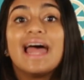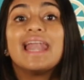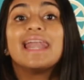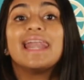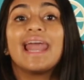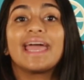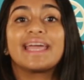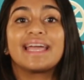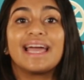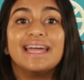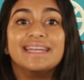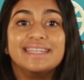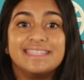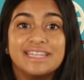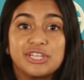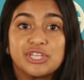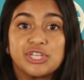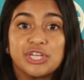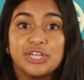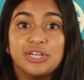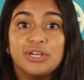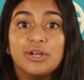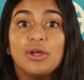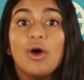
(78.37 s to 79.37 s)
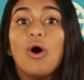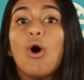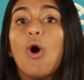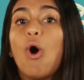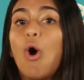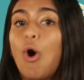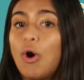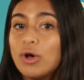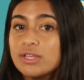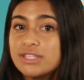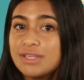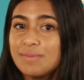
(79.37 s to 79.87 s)
like addition
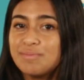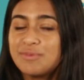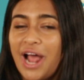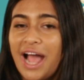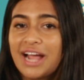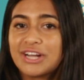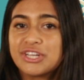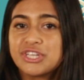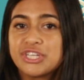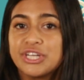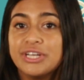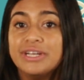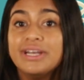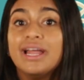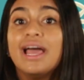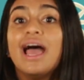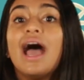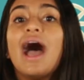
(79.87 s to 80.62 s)
or subtraction